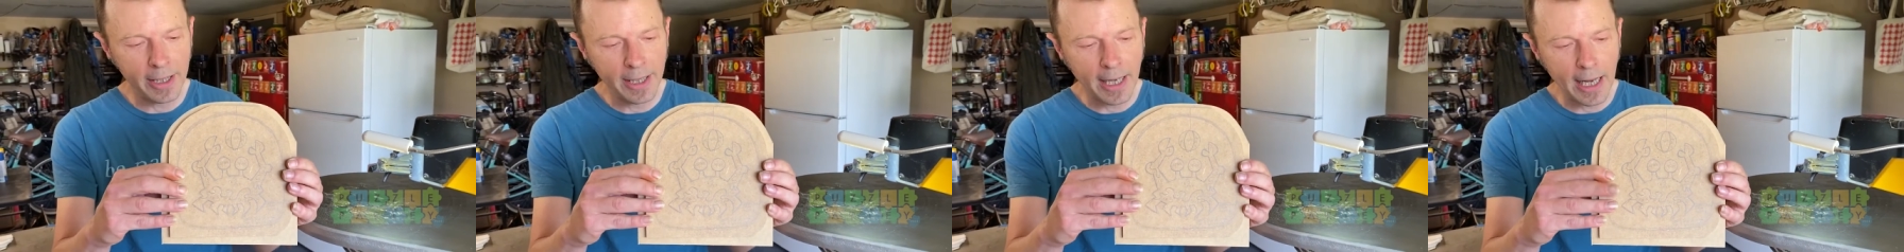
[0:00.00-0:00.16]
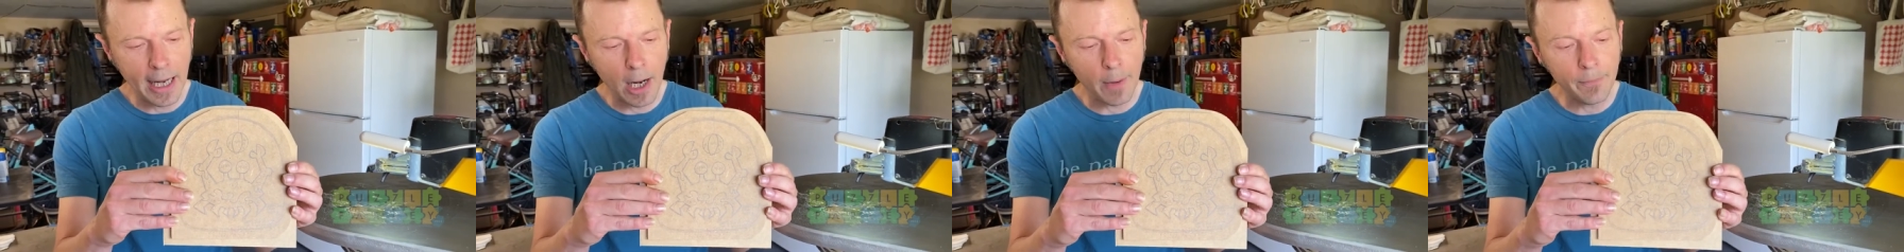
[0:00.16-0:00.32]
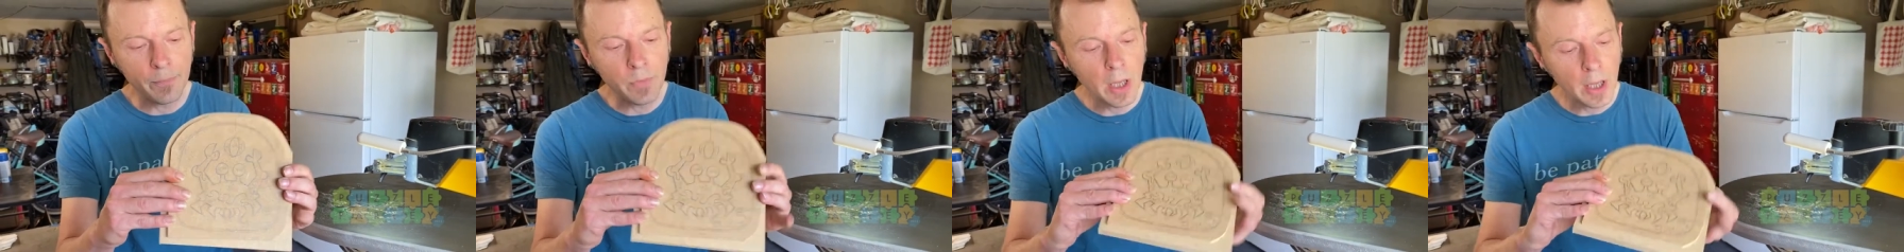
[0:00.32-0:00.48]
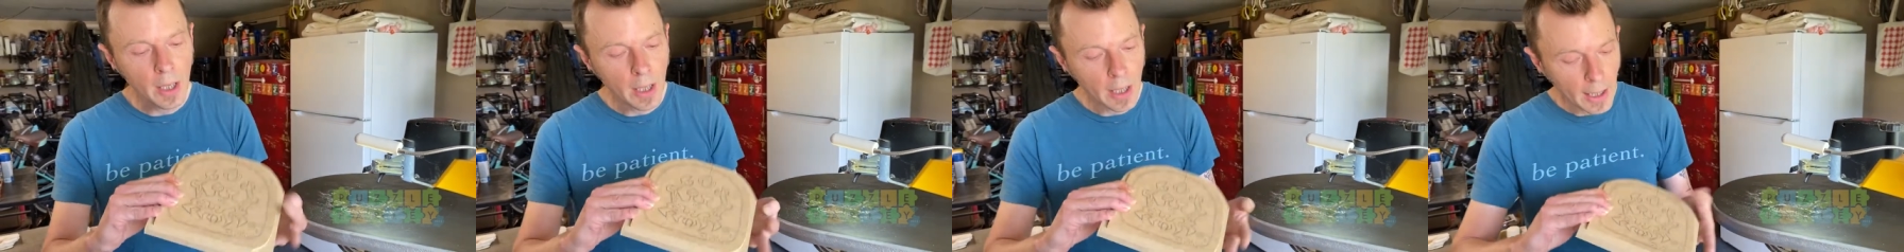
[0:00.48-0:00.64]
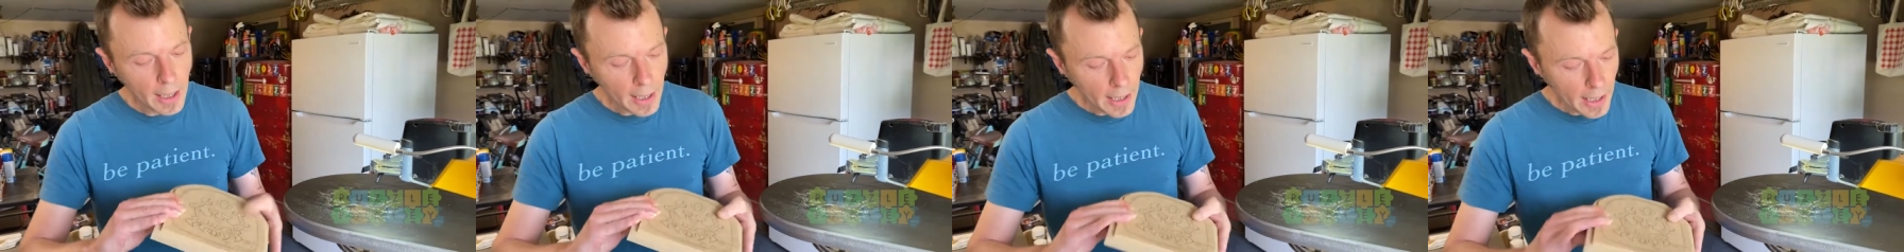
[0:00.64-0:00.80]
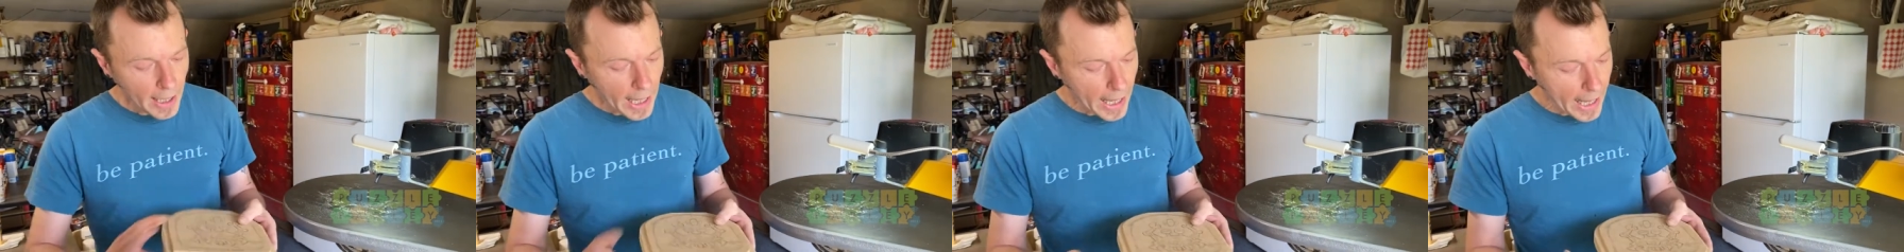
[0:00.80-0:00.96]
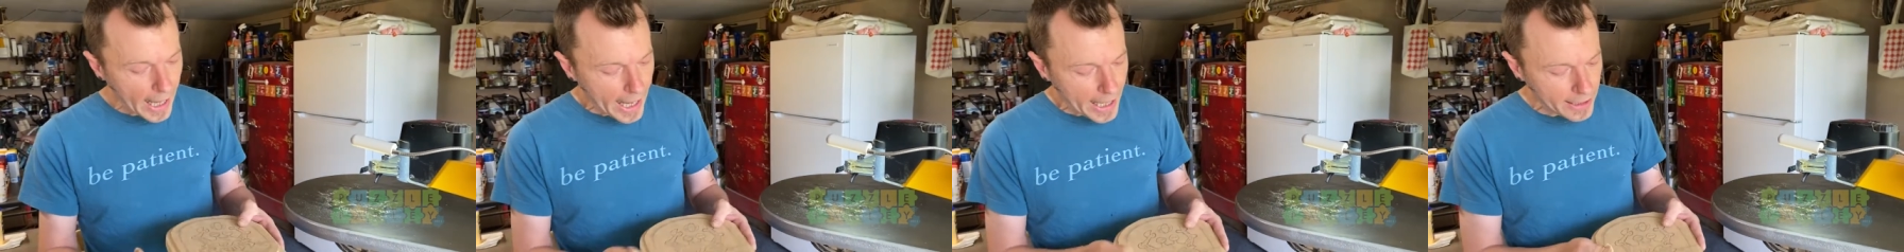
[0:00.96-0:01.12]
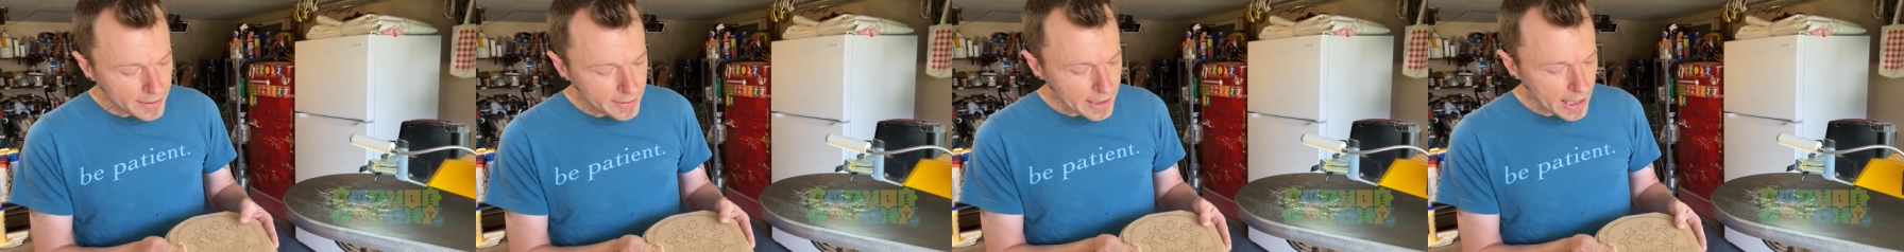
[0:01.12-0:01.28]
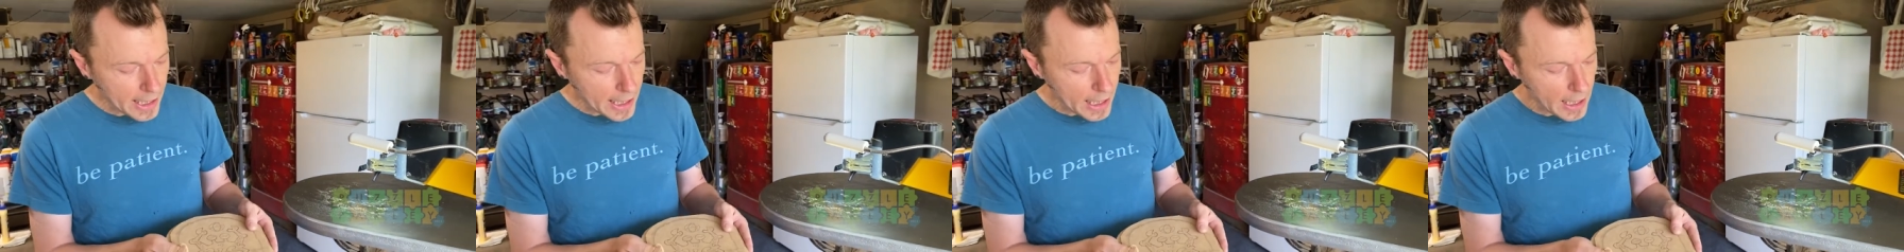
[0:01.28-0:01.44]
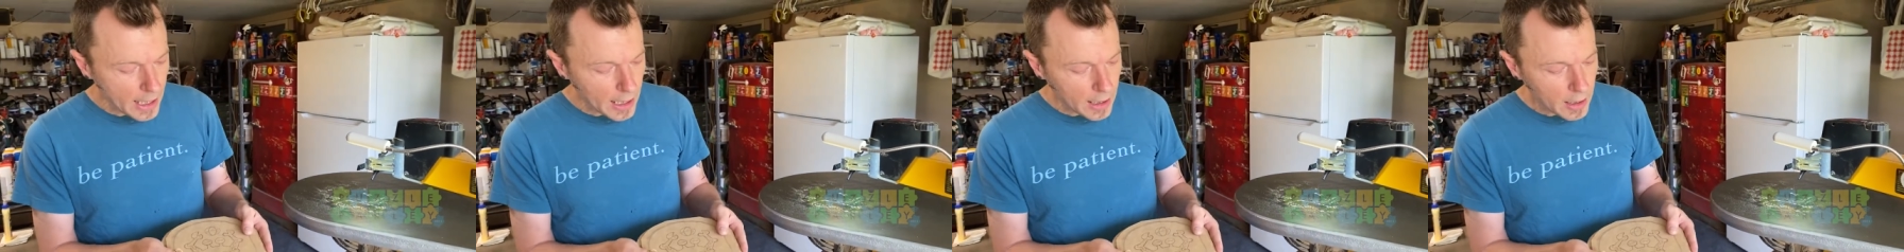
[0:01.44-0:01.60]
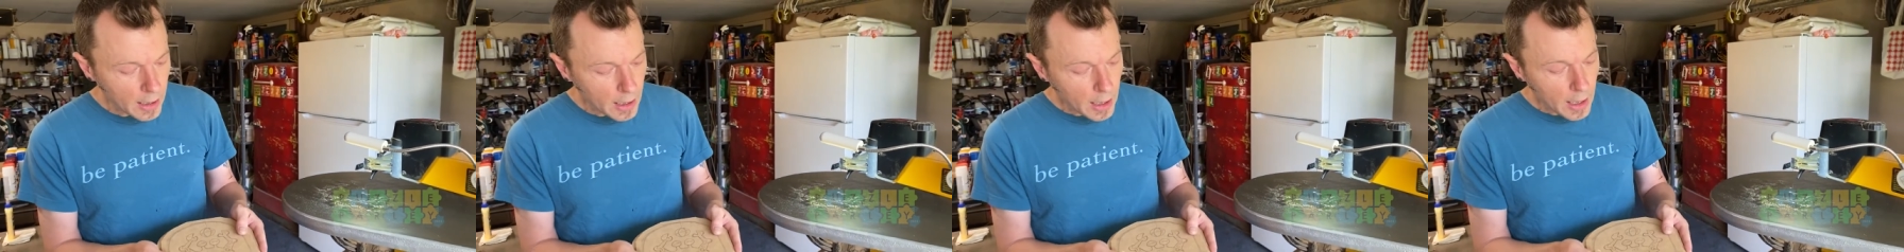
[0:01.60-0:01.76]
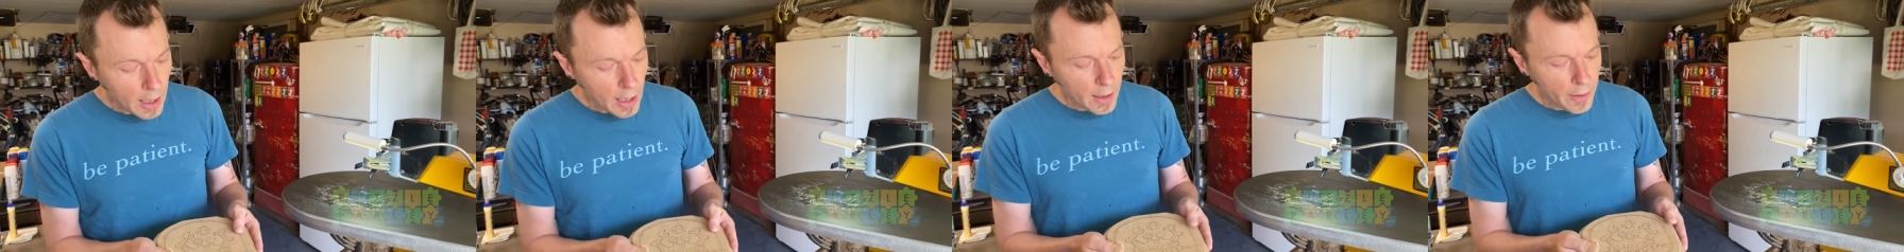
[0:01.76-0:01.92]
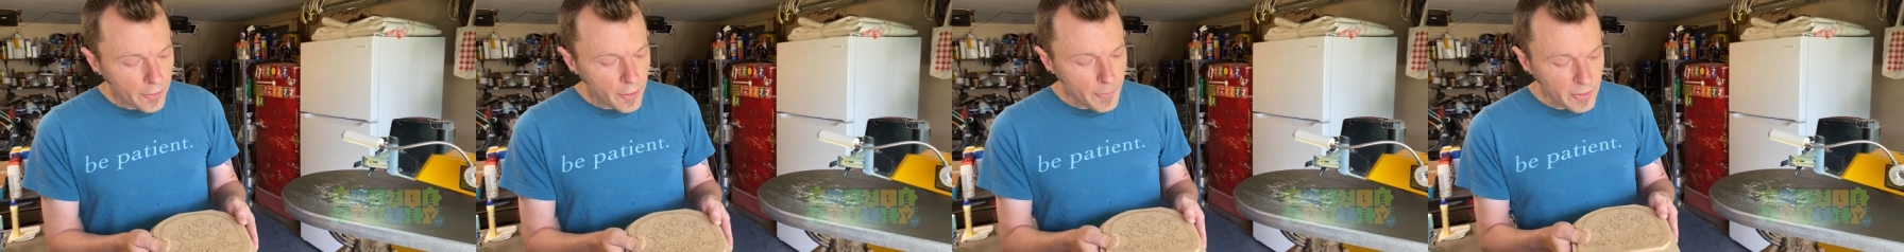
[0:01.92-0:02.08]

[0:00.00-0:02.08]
now. And uh, the